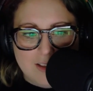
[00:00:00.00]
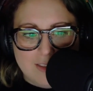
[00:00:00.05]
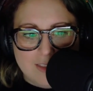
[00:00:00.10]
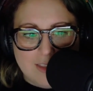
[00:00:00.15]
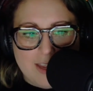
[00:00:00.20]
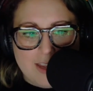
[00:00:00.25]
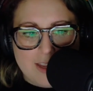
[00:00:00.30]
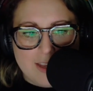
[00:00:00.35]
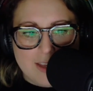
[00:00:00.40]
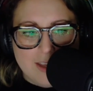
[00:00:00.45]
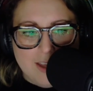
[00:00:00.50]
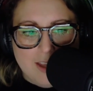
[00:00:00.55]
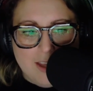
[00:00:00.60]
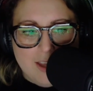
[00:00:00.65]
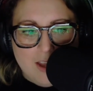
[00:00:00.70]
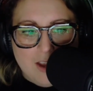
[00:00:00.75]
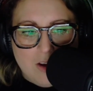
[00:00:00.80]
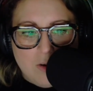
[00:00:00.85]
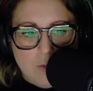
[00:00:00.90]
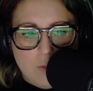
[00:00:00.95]
Like,
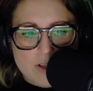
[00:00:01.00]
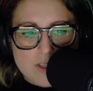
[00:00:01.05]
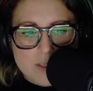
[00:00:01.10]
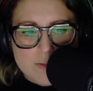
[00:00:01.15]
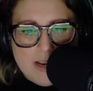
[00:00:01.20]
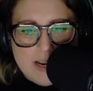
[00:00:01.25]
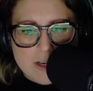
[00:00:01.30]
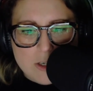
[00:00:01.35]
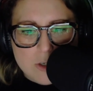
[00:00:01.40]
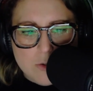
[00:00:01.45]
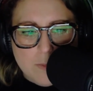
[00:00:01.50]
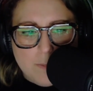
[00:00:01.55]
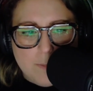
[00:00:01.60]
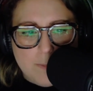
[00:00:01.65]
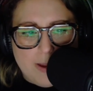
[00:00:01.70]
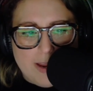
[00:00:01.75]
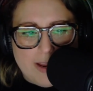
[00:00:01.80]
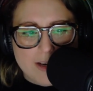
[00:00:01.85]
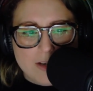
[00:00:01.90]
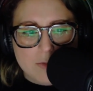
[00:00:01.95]
what's my actual
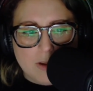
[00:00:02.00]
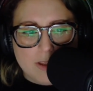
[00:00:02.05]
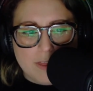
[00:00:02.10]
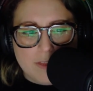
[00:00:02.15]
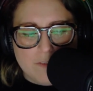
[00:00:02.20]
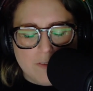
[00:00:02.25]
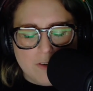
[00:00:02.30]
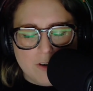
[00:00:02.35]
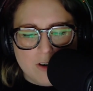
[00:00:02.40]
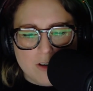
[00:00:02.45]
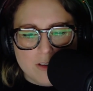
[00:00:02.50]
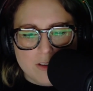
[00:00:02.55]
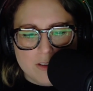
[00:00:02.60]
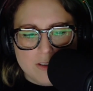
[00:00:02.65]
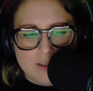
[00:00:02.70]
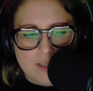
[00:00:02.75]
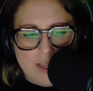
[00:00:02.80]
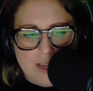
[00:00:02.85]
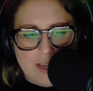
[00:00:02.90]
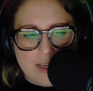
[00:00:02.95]
bandwidth for
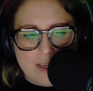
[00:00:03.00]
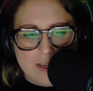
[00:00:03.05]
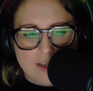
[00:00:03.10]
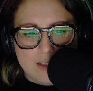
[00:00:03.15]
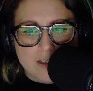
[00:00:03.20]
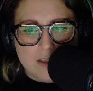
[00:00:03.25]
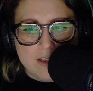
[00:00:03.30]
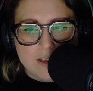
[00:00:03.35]
like